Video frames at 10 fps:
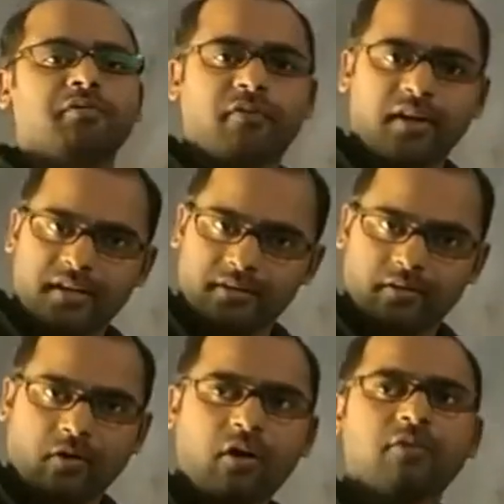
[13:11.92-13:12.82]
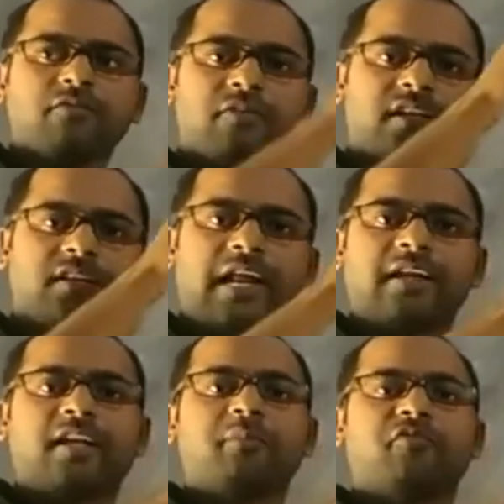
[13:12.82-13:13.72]
can be fallen, or from where the
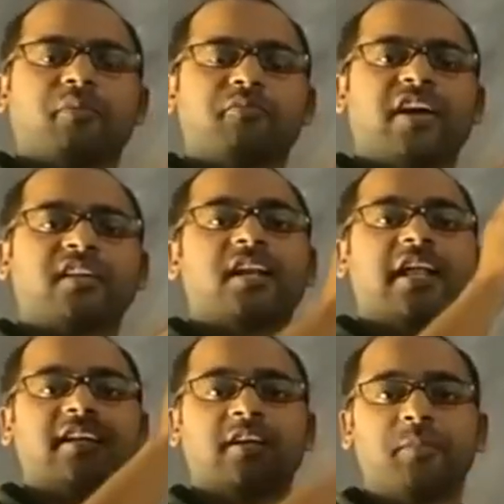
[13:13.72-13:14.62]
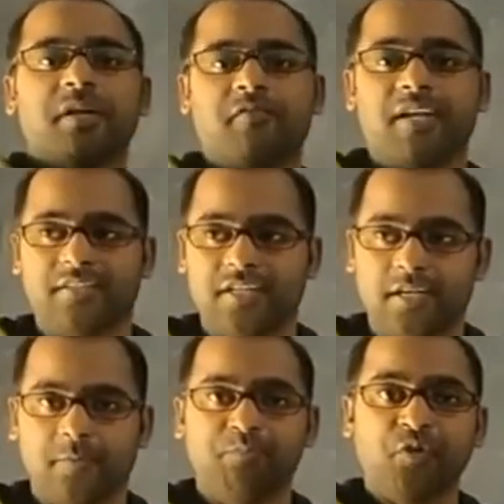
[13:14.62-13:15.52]
light can be
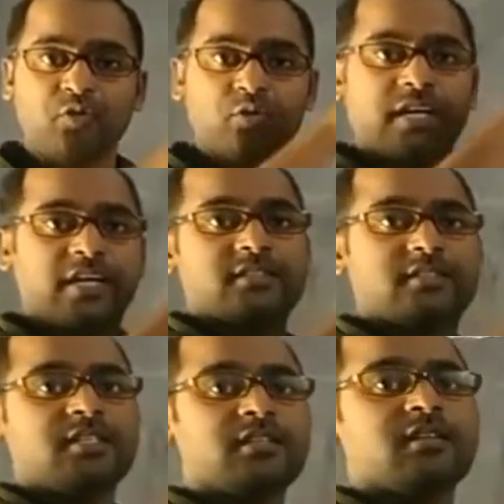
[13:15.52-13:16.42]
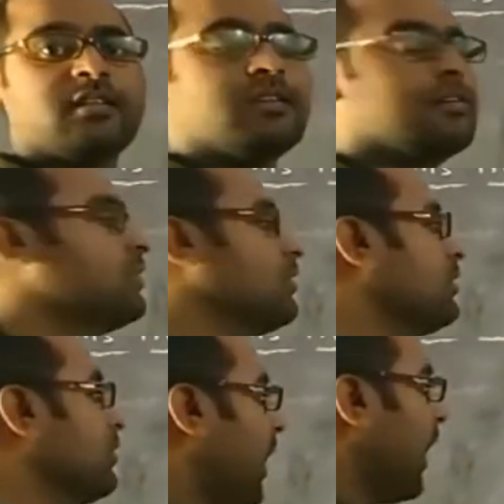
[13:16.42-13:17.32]
reflected. So that is the
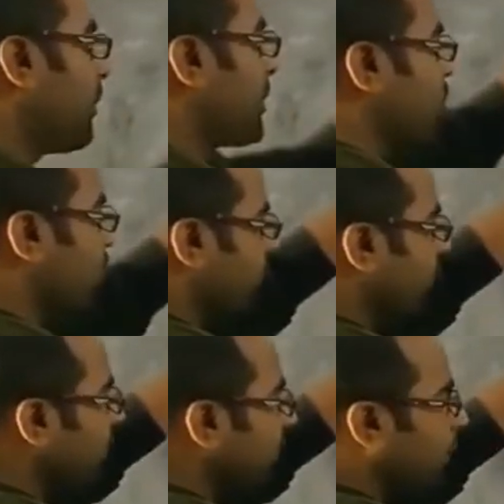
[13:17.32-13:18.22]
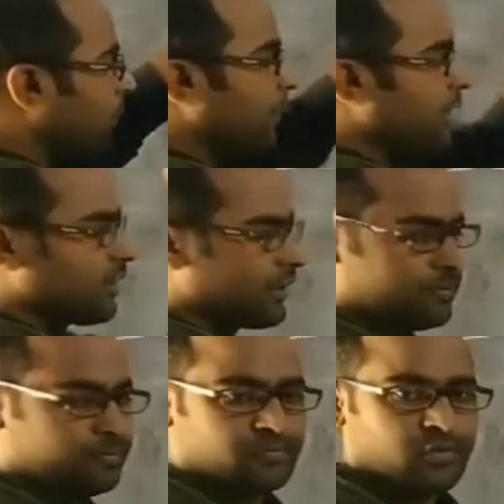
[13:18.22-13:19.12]
aperture of the
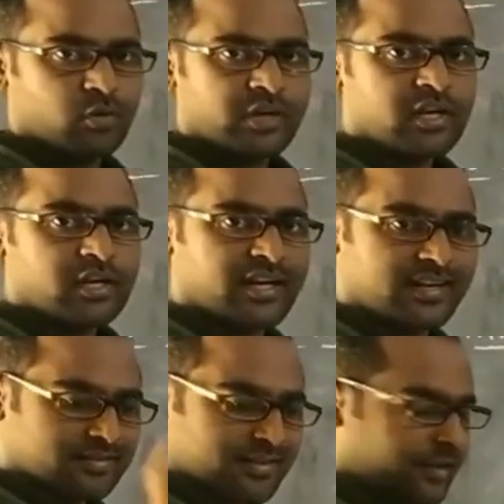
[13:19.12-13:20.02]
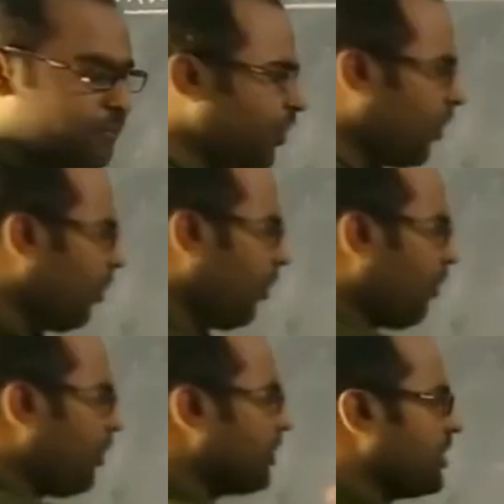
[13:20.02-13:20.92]
mirror. Okay, let us see
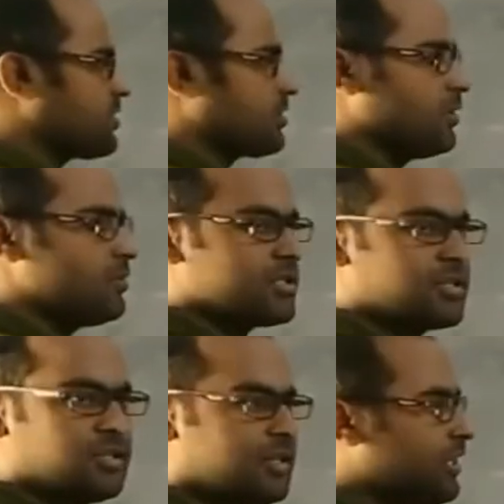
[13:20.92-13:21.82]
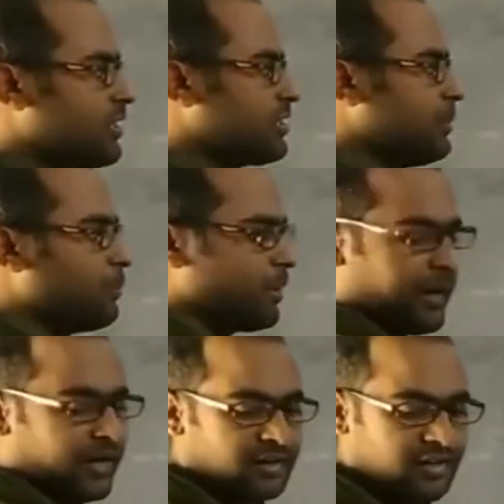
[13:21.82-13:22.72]
all these terms in a
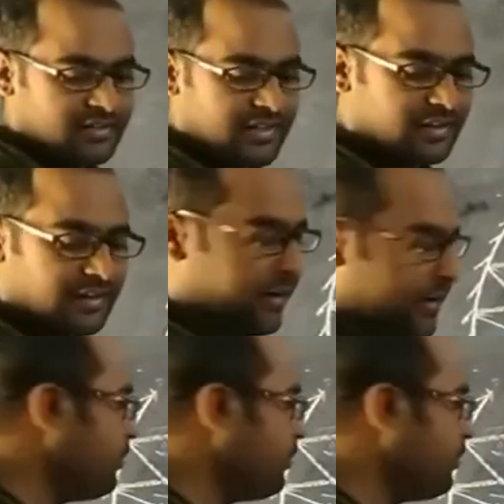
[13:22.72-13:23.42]
simple manner in a single